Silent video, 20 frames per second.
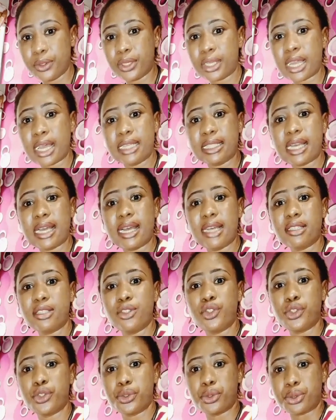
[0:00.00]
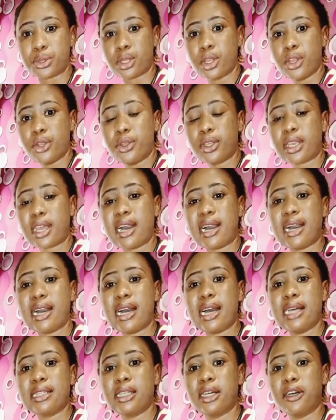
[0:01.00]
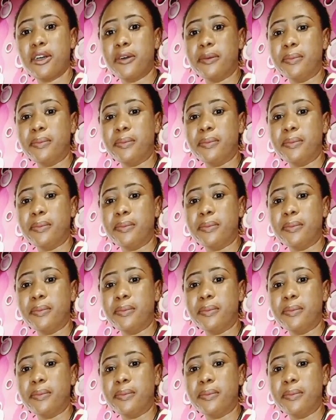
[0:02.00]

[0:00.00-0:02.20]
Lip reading: you can add juice. You can add